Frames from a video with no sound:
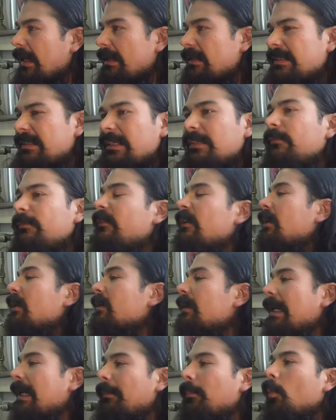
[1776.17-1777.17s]
it just
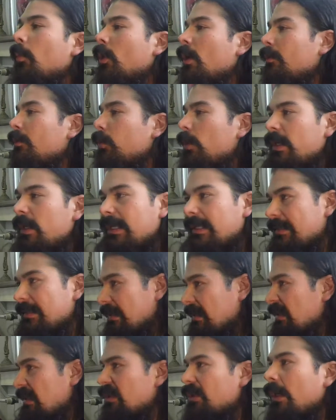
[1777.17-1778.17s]
feels like more work. It's
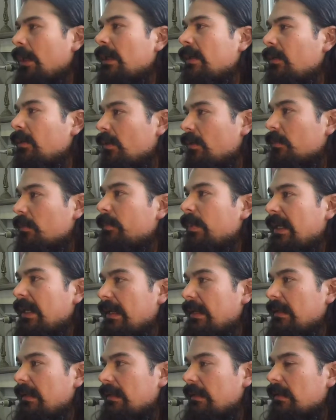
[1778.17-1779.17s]
a struggle,
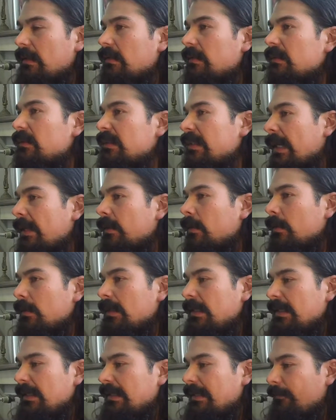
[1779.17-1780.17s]
but
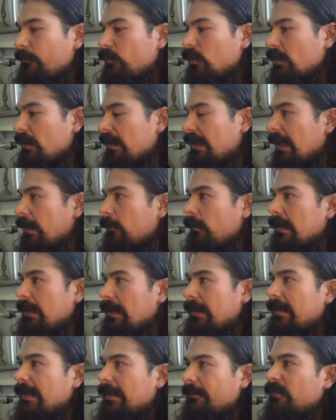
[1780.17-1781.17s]
generally if you give it
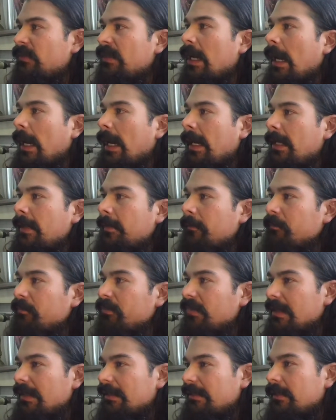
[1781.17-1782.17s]
enough
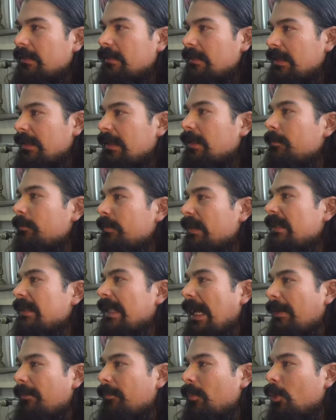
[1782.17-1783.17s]
time, there's gonna be
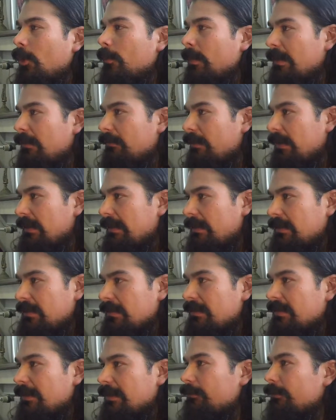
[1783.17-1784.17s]
that moment where
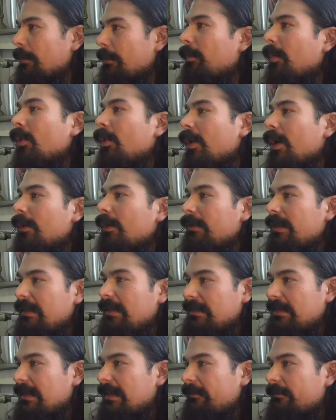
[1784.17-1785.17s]
there's the rapport,
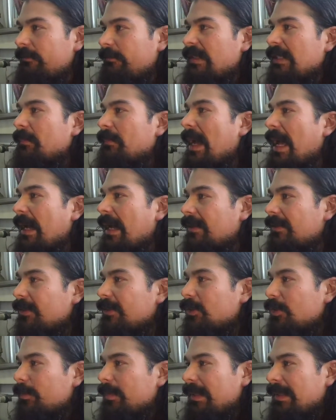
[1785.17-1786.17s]
where the feedback
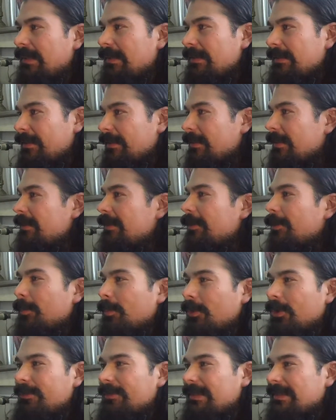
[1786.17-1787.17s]
loop, there is no
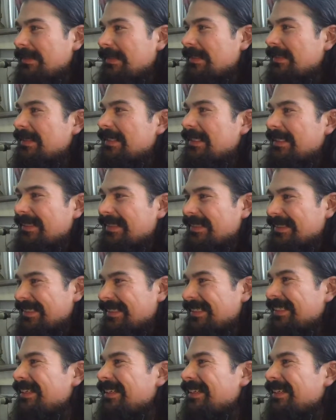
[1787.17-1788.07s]
more resistance.